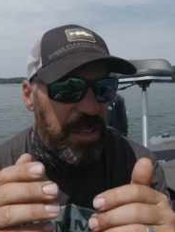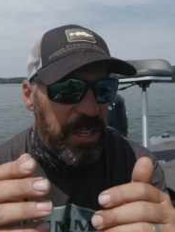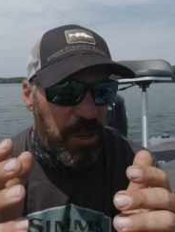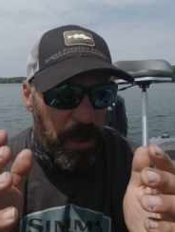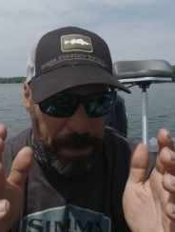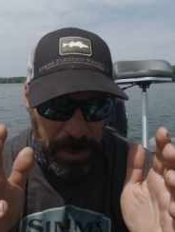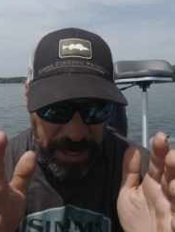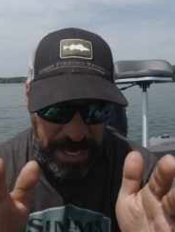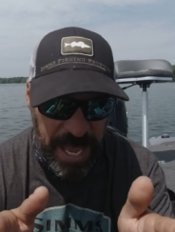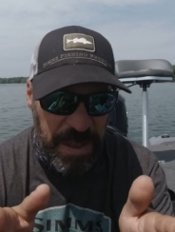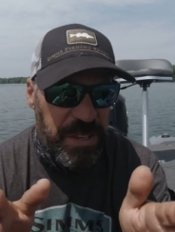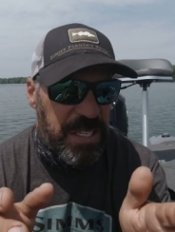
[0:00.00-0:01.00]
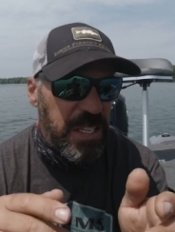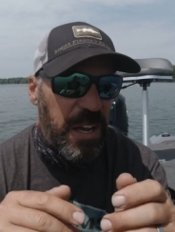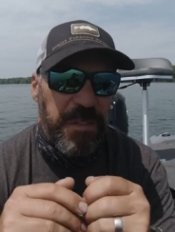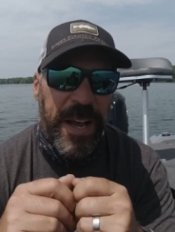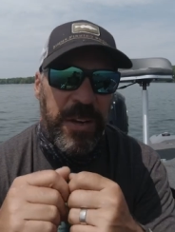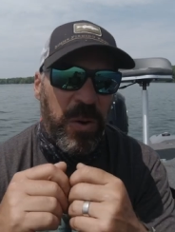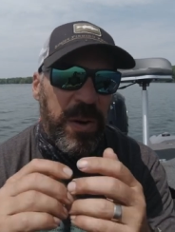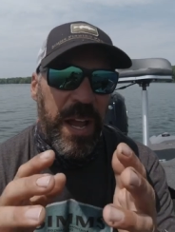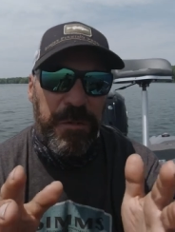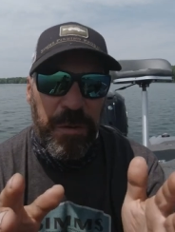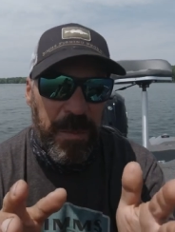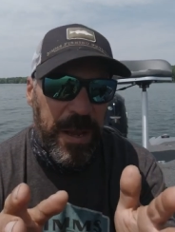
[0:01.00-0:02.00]
you know, putting heavy stuff. I don't
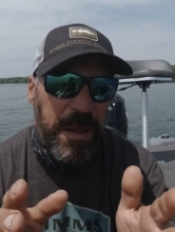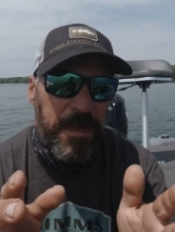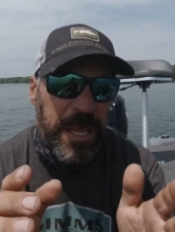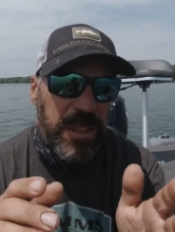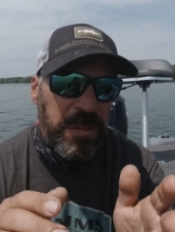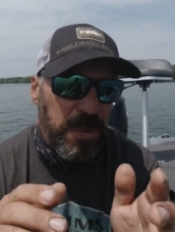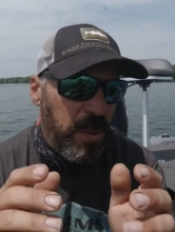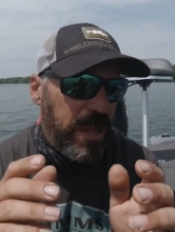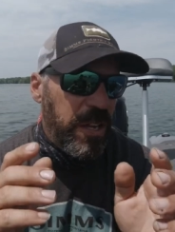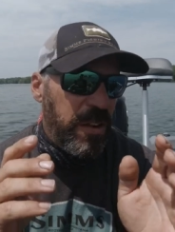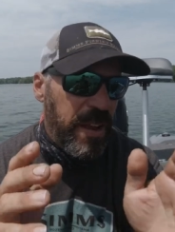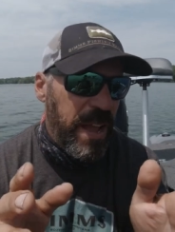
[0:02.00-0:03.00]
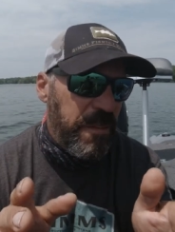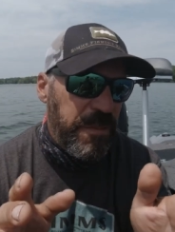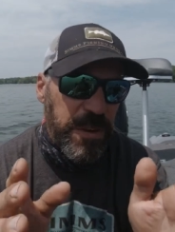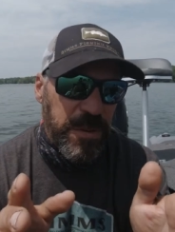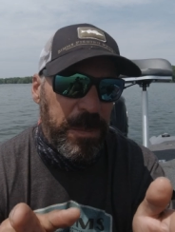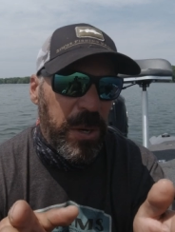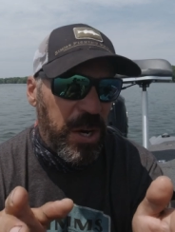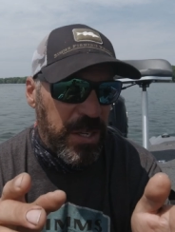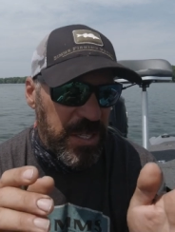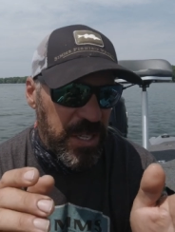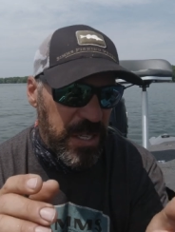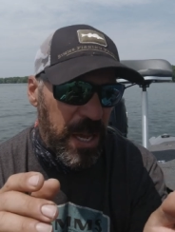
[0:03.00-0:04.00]
ever recommend throwing your heavier
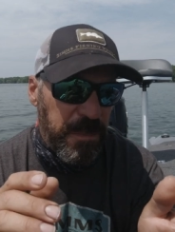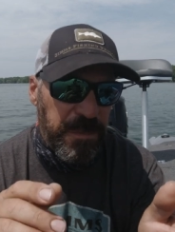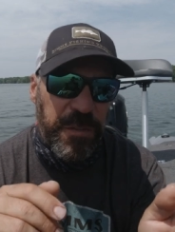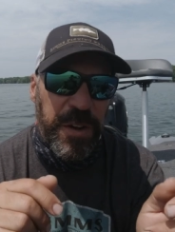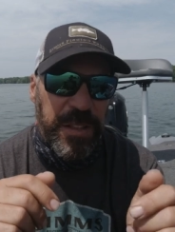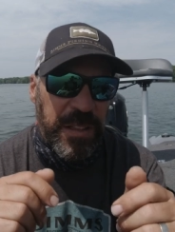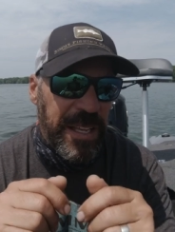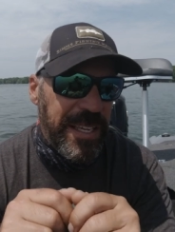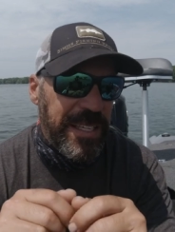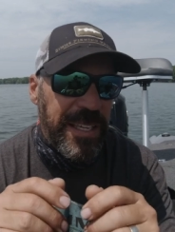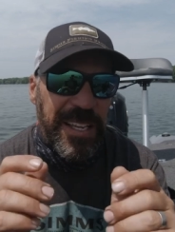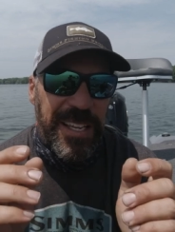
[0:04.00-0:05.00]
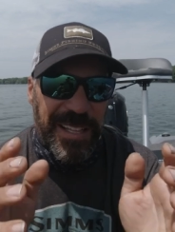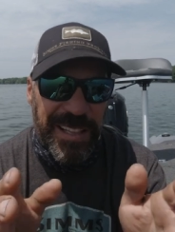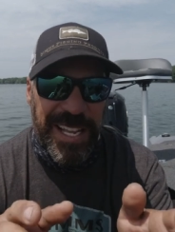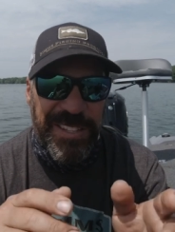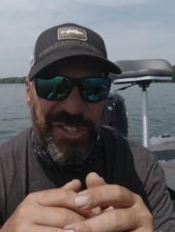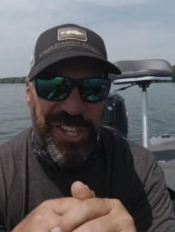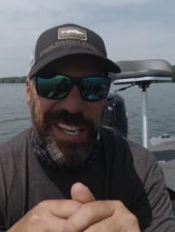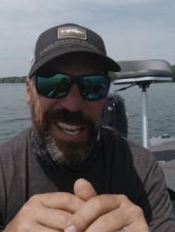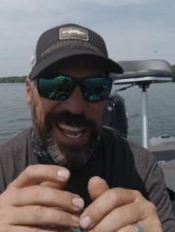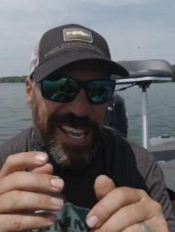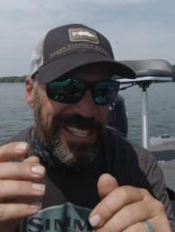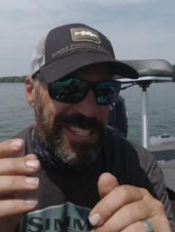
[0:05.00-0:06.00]
boxes up front like lead jig
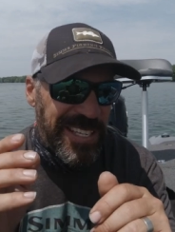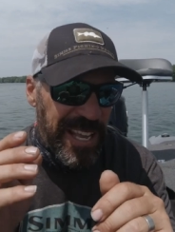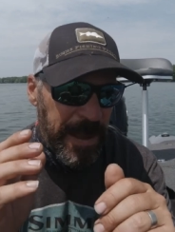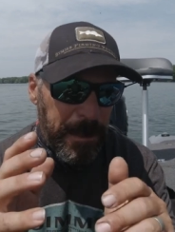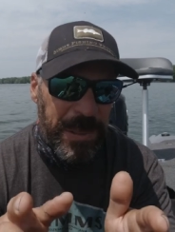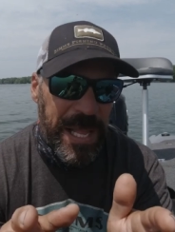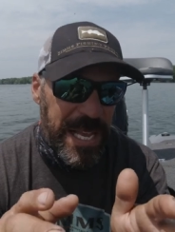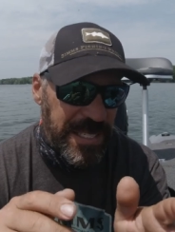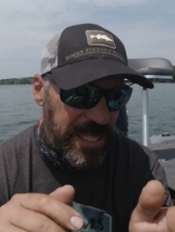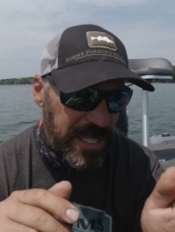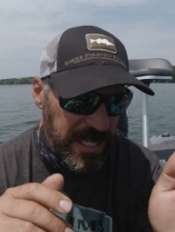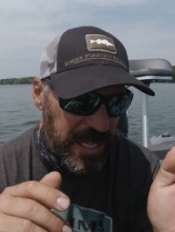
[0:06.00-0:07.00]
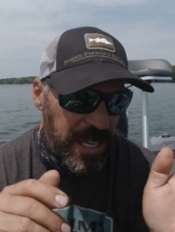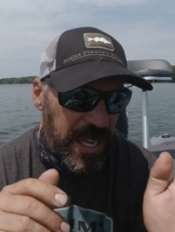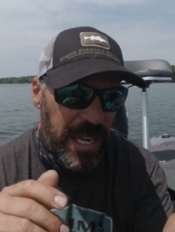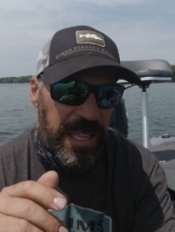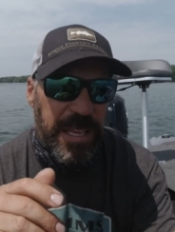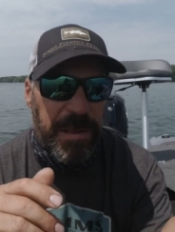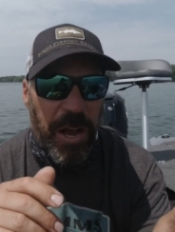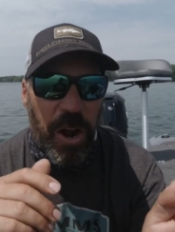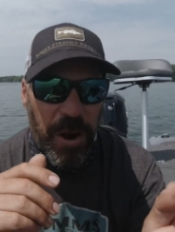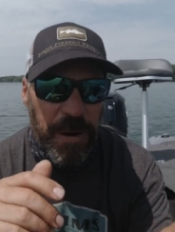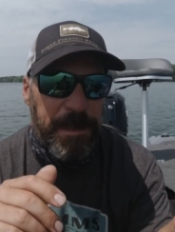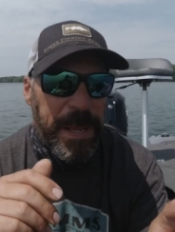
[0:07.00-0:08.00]
heads, and plastics. I like
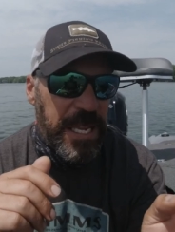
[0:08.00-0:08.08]
hard